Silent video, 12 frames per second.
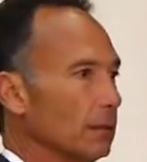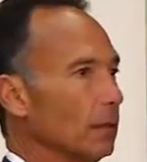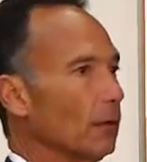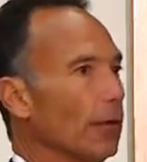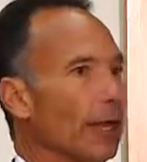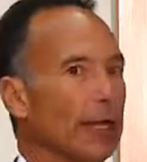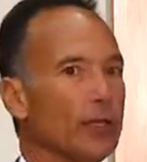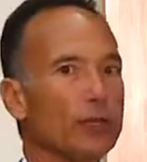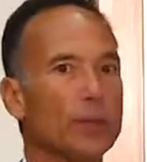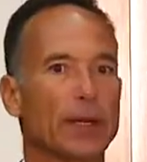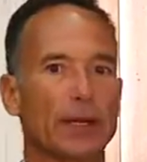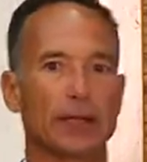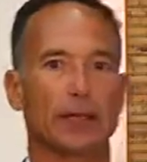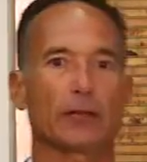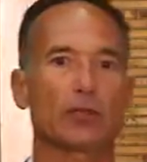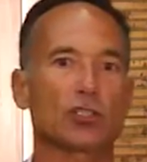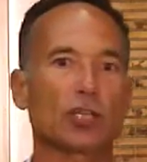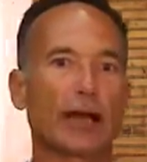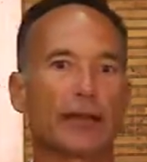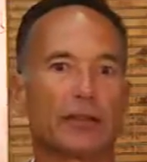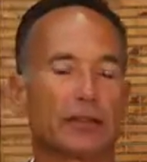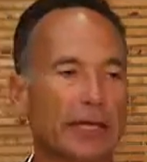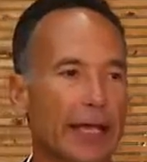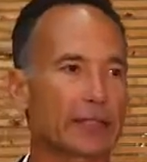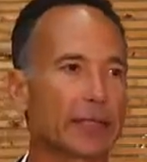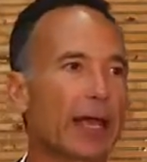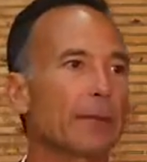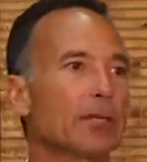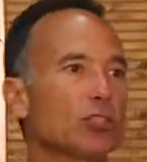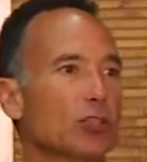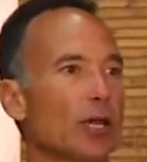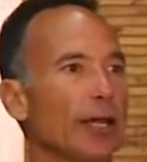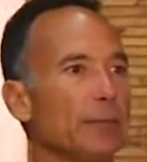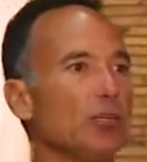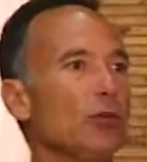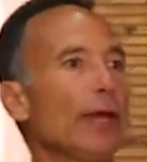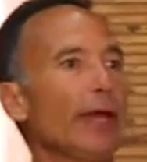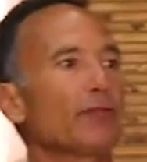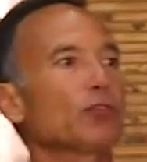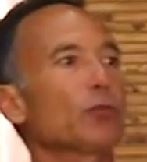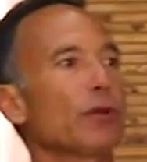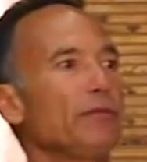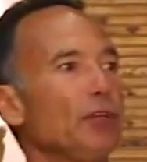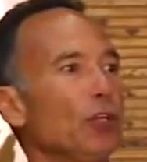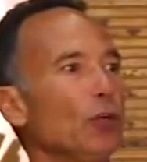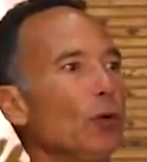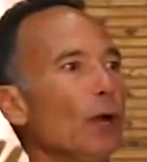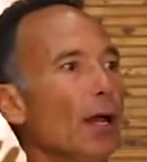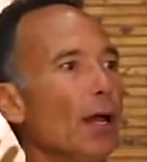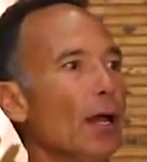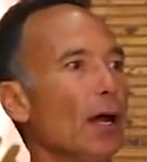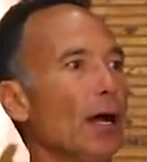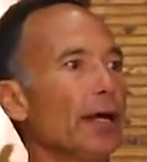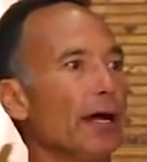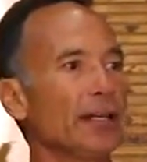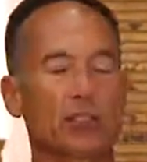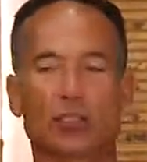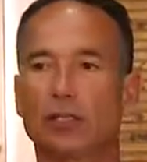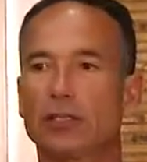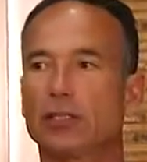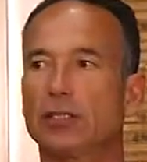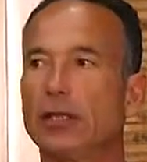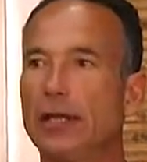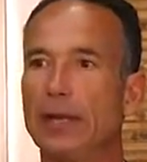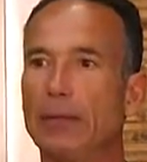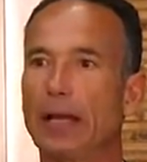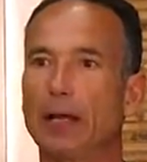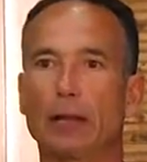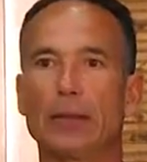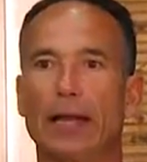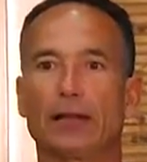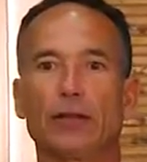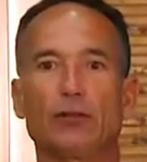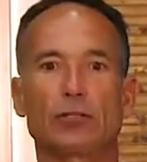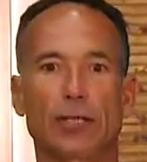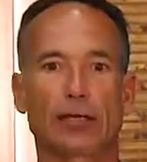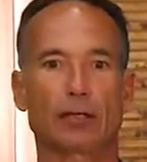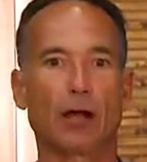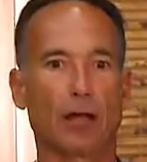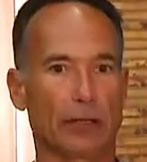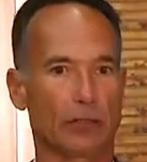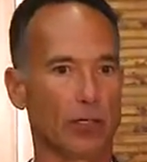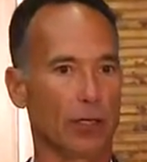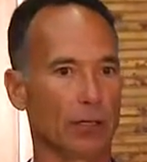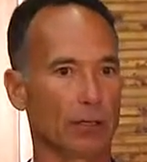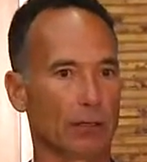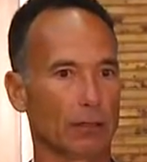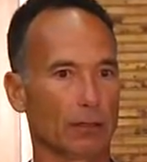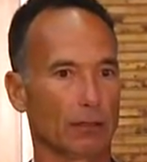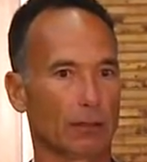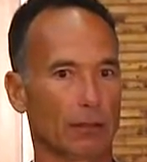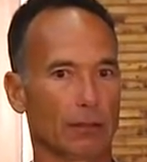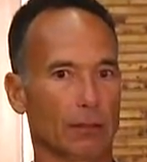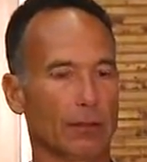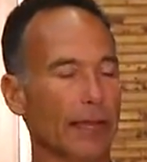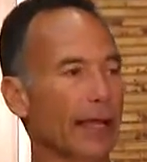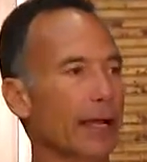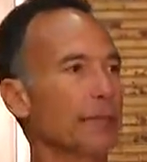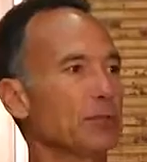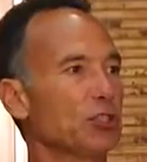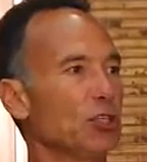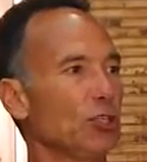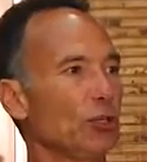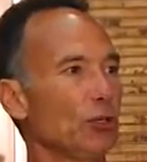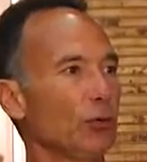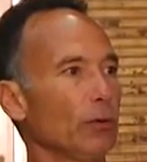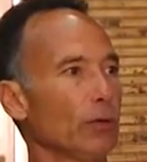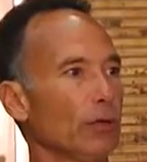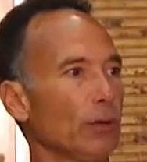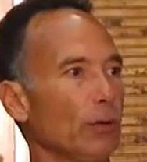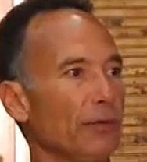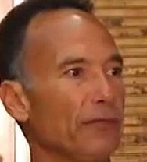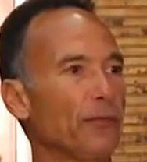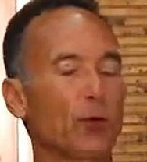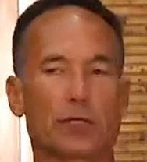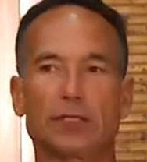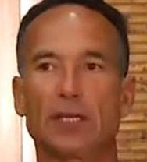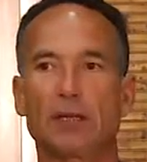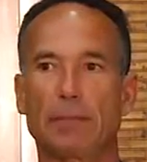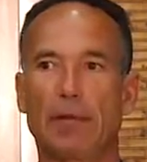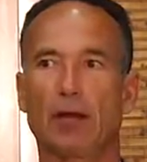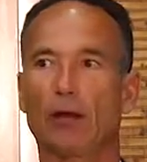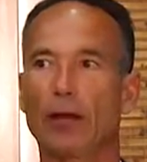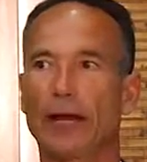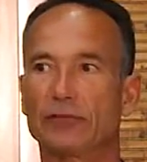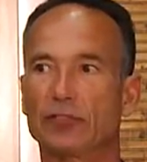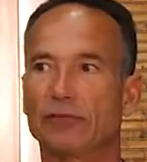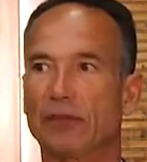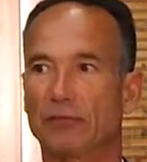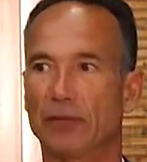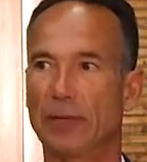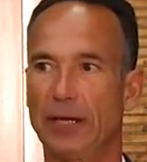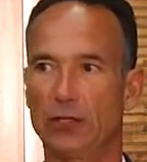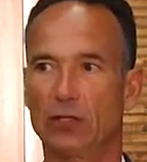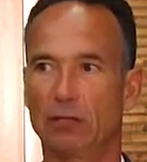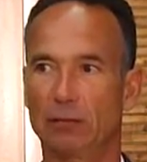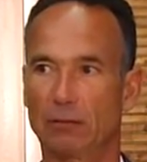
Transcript: Okay, you've been on the other side of the desk. How much time do you have to review an unsolicited email about a new technology that comes to you with 14 paragraphs of information?